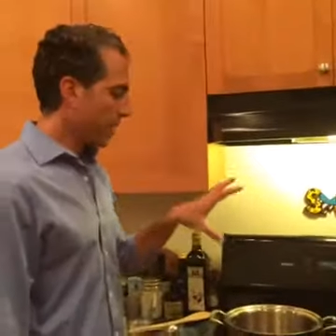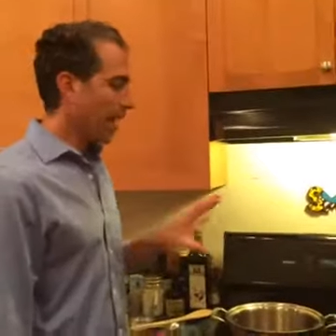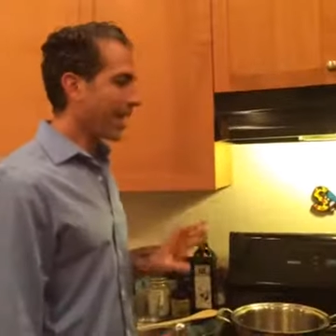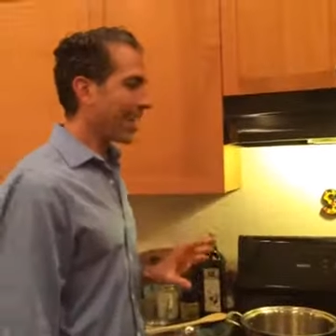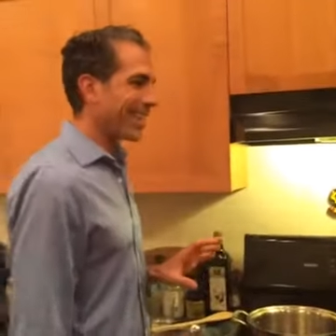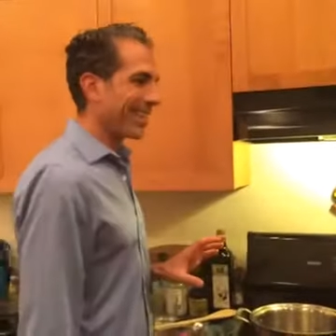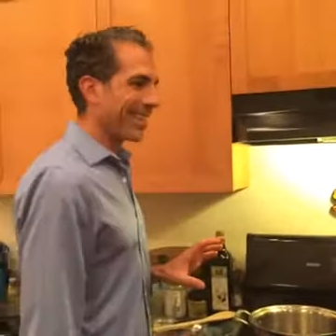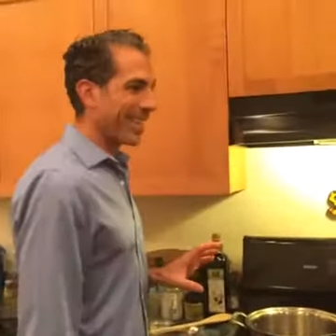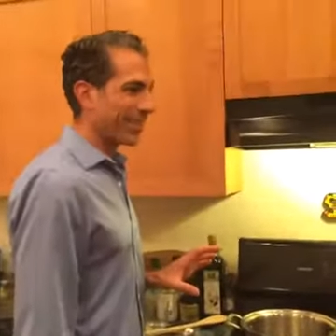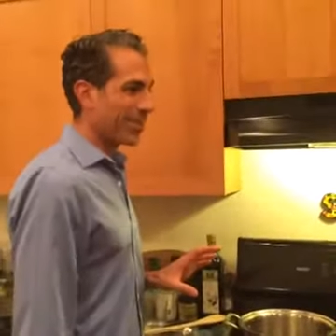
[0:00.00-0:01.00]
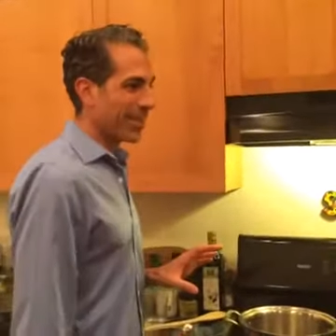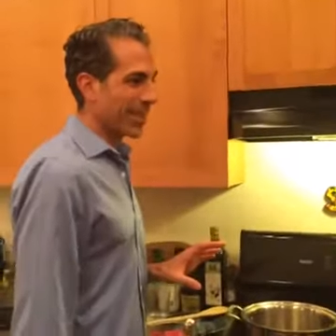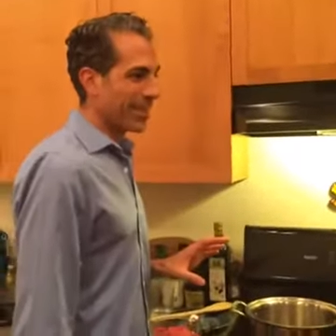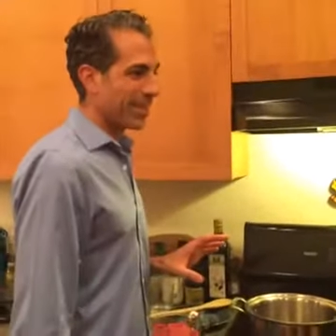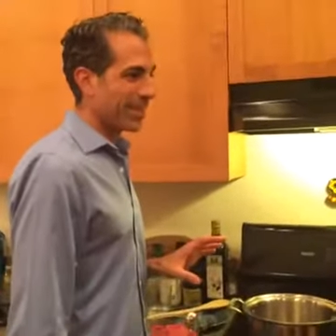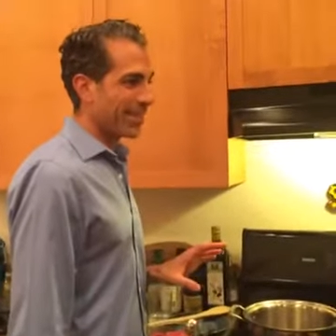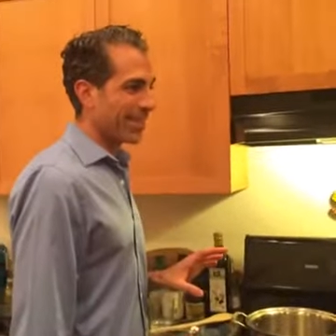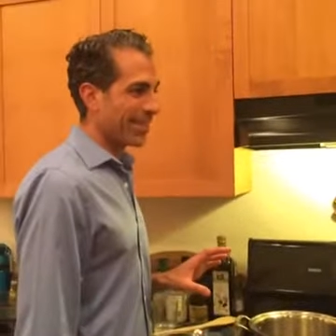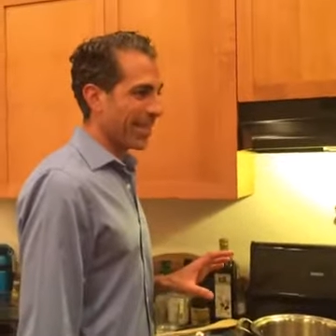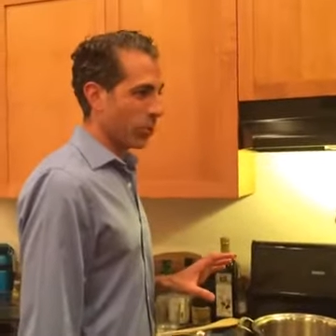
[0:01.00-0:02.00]
I kind of like to
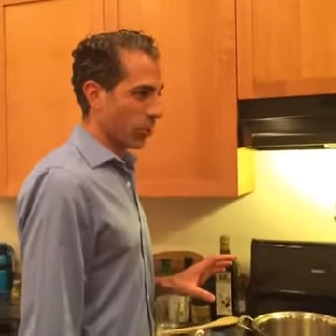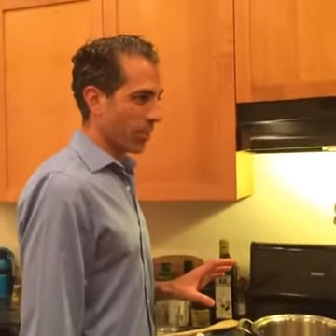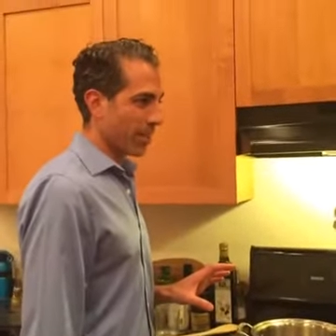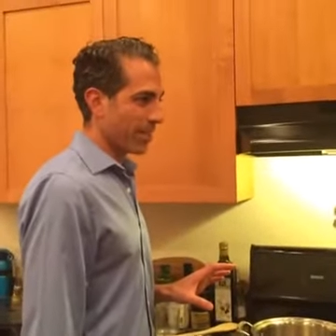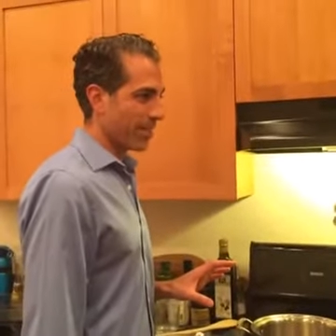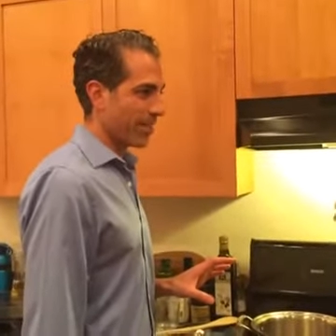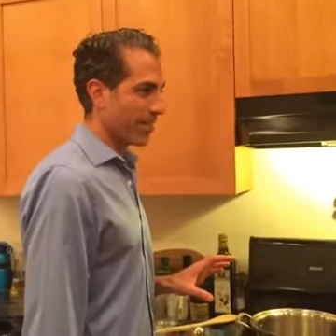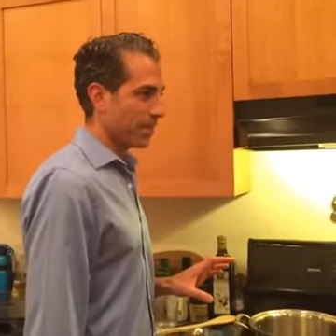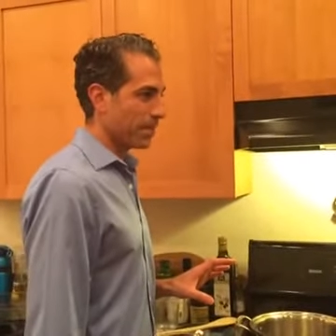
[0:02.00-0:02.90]
take shortcuts.